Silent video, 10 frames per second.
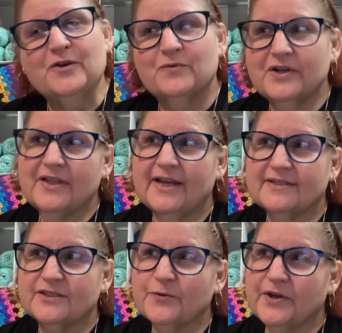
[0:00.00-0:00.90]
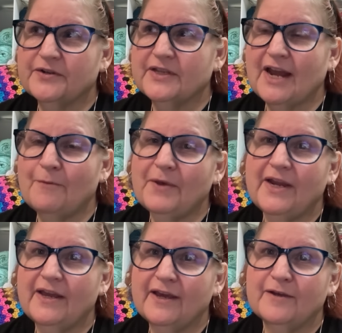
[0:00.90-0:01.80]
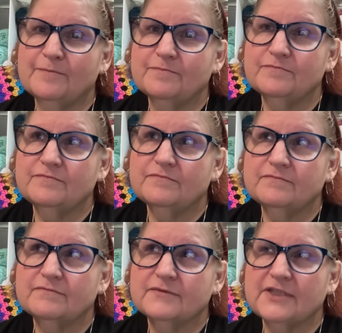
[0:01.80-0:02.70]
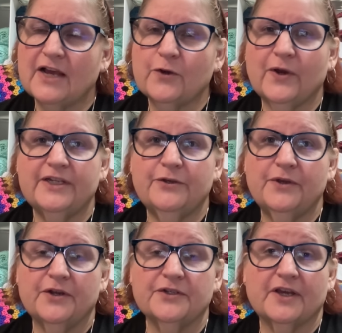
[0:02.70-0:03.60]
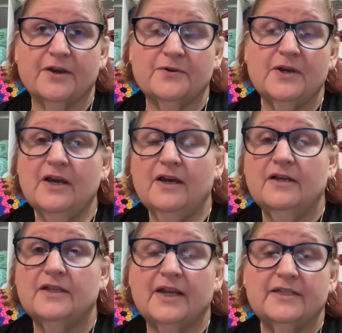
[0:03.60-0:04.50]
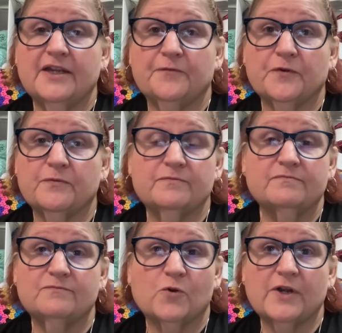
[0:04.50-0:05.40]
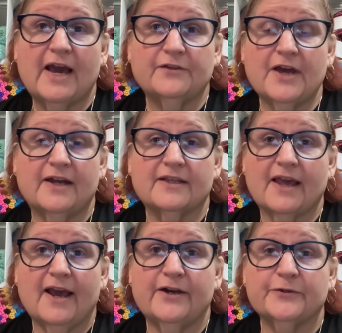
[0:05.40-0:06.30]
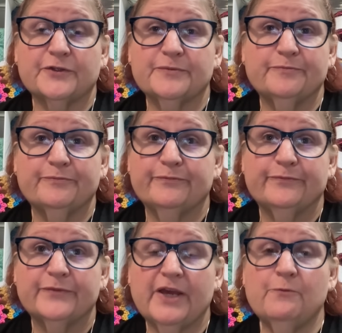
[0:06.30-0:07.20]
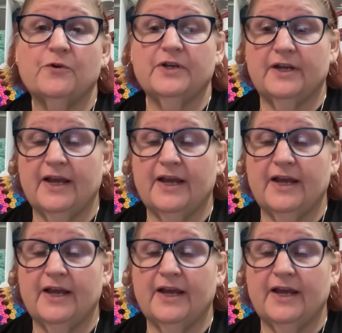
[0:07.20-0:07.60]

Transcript: Will has a sweater that I made him not quite 2 years ago that he's never worn out of the house. He wanted